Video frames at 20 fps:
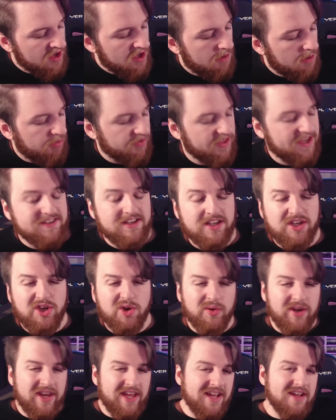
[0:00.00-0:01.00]
but these are
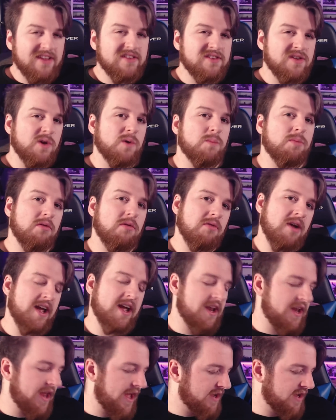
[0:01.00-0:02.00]
unique to
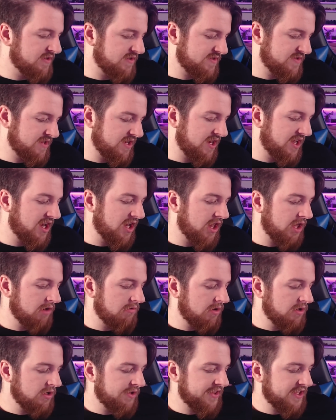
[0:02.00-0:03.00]
Pariah Nexus, and you can only
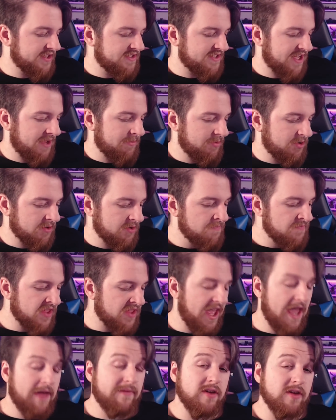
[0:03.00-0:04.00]
roll on this table
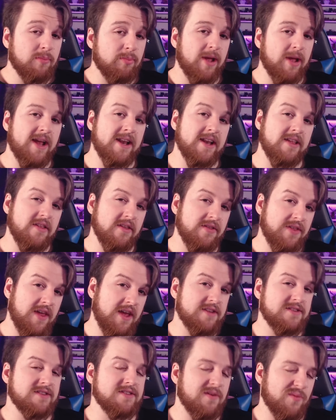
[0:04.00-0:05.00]
if you're playing in the
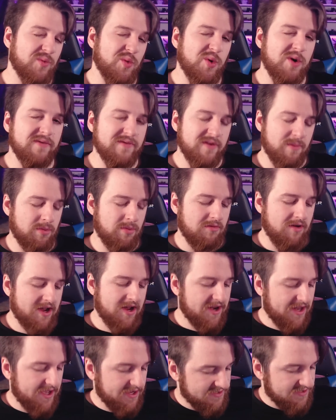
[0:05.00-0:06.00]
Theatres of War for Pariah
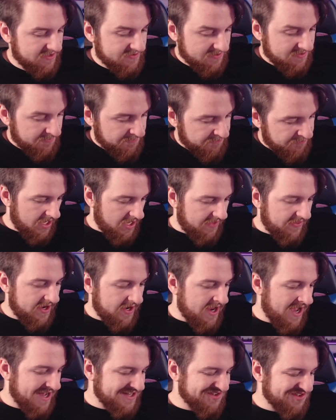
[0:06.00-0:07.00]
Nexus. It then
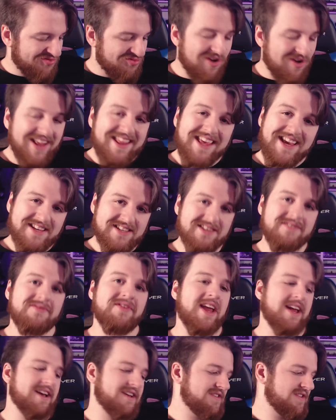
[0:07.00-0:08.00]
has Relics of
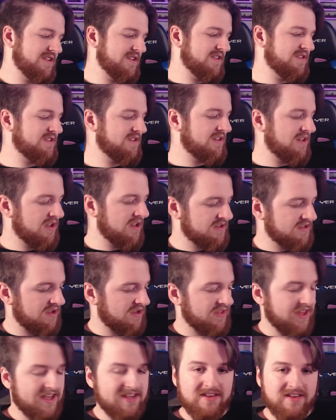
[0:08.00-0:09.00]
Nexus. So
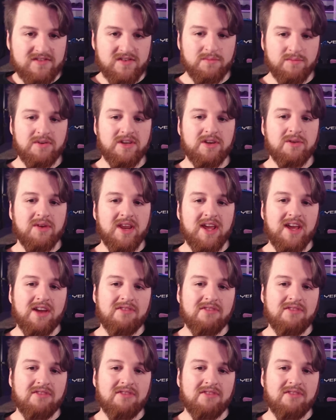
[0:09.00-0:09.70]
these are some unique